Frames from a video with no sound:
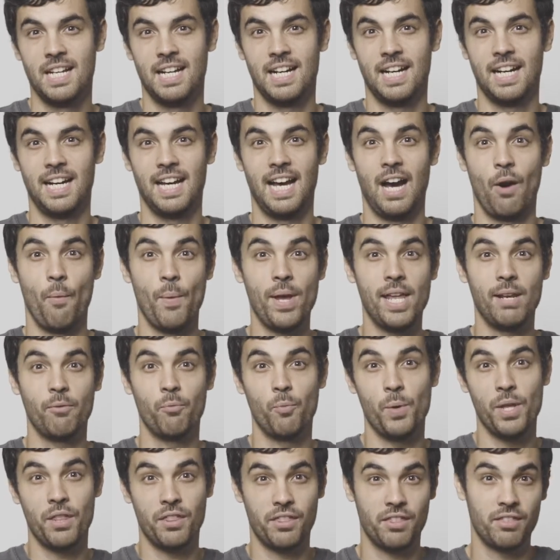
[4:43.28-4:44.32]
I went
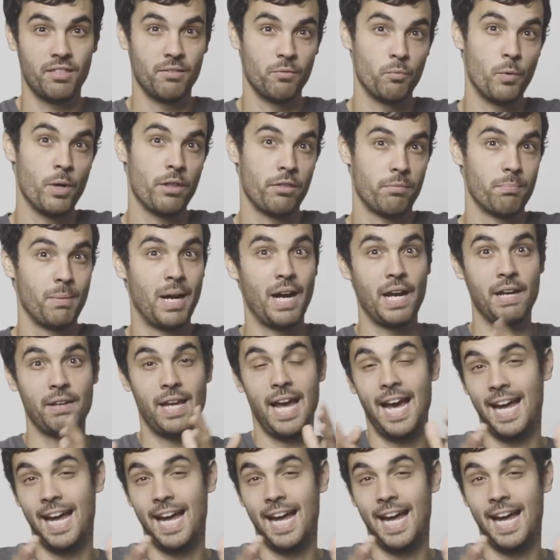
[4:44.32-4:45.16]
with my,